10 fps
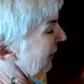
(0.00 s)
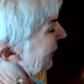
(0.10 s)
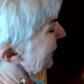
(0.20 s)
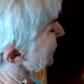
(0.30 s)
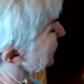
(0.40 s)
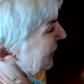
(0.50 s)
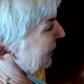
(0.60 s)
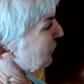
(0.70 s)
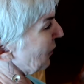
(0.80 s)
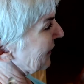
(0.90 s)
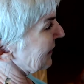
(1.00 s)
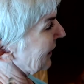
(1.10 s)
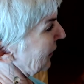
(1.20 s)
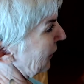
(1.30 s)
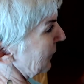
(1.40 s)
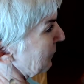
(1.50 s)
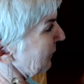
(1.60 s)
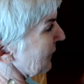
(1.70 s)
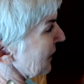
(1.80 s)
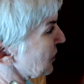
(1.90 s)
She didn't want to tell him
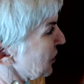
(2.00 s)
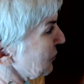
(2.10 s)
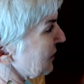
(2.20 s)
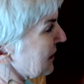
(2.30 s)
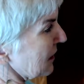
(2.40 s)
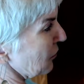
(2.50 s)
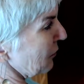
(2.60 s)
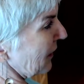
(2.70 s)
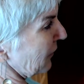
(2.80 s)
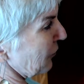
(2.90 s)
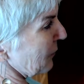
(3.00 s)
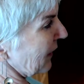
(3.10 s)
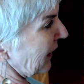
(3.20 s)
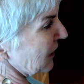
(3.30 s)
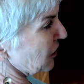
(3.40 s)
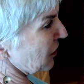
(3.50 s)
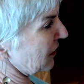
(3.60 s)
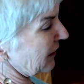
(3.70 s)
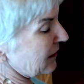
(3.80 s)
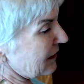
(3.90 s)
that she was Cinderella from the kitchen in
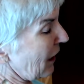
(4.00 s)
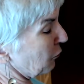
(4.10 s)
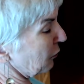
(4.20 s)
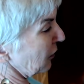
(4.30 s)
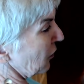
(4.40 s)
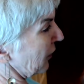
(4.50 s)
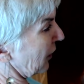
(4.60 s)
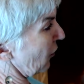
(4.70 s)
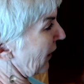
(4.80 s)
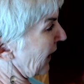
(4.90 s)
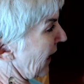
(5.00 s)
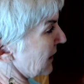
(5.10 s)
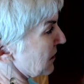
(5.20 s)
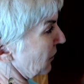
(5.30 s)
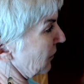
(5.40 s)
the town below the castle.